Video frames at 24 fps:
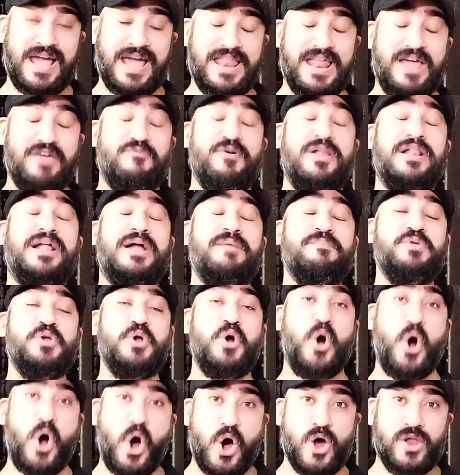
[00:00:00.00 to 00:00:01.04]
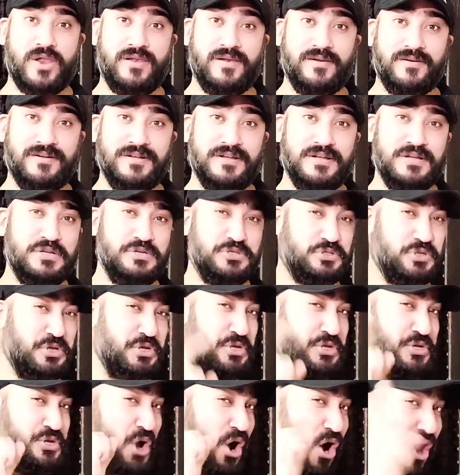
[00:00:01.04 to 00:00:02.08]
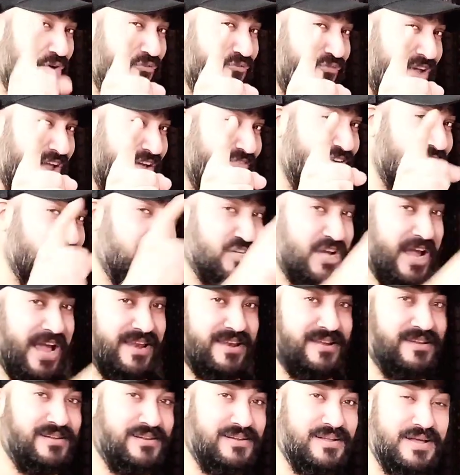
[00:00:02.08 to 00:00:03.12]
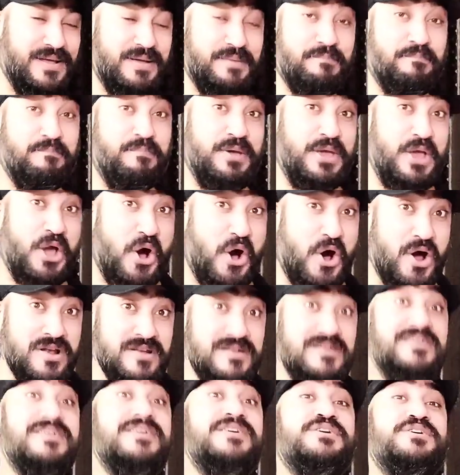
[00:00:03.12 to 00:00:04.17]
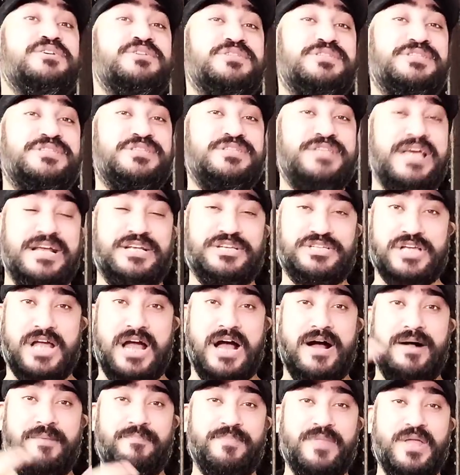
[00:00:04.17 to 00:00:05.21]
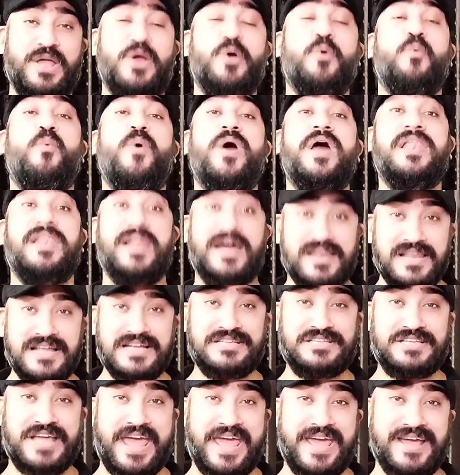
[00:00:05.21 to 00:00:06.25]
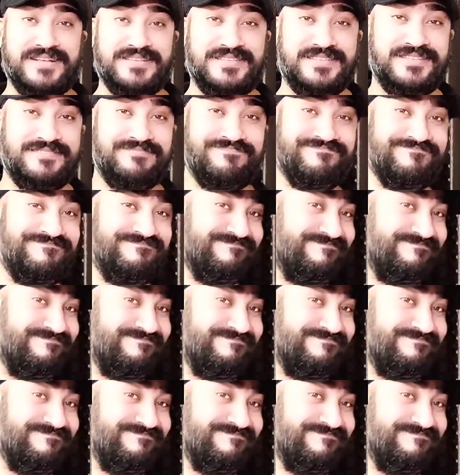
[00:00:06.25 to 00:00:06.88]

and I welcome you all to your favorite channel Beyond Shiksha, where learning takes